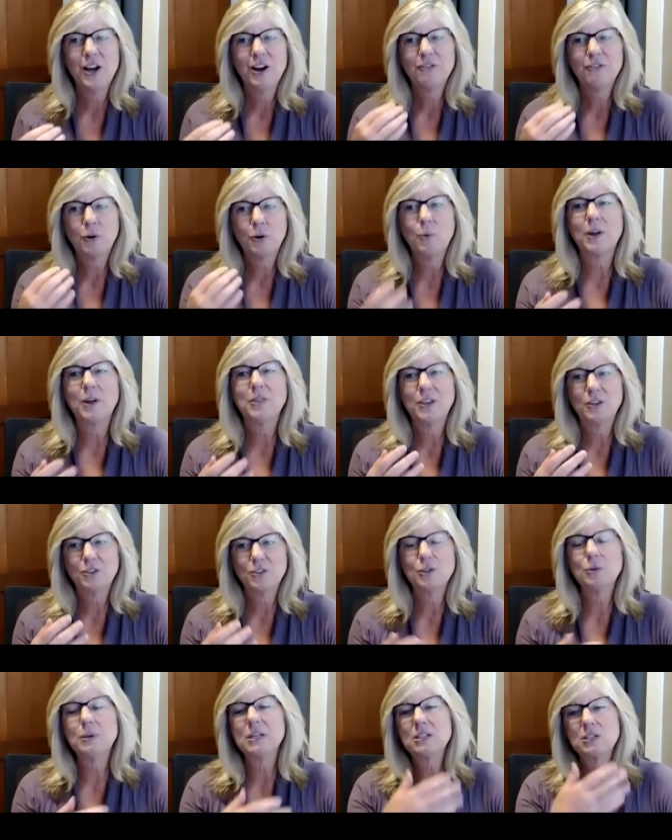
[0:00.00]
for what they're
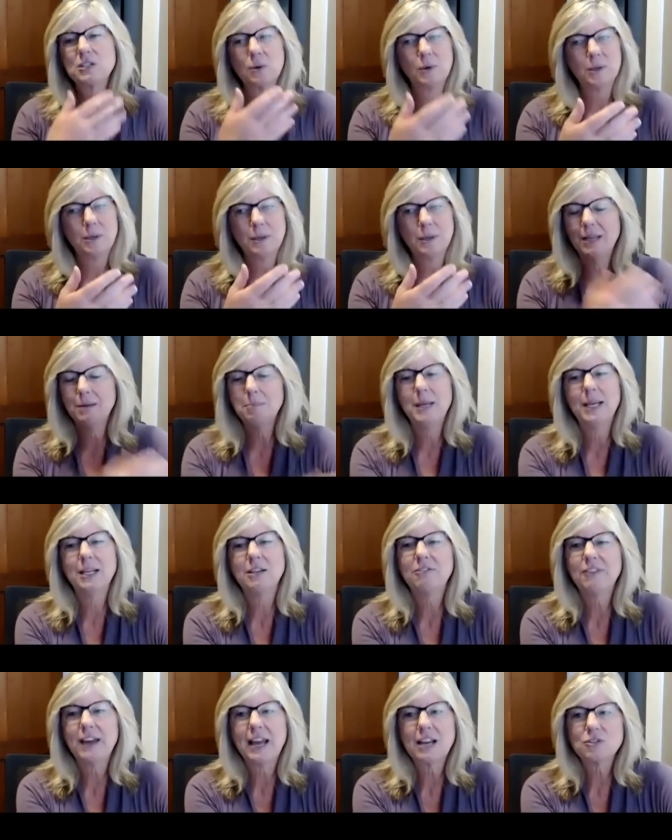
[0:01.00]
doing. So in, in
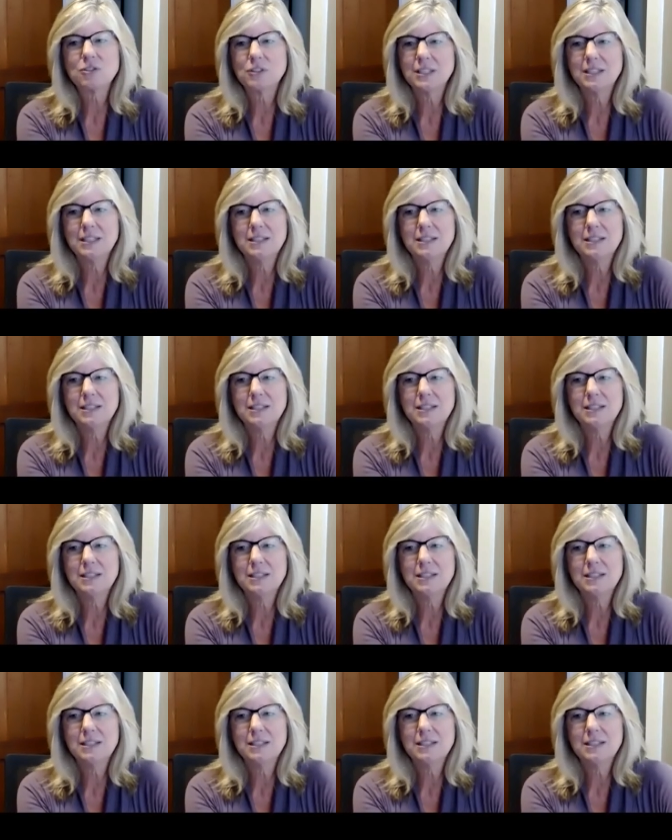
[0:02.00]
manufacturing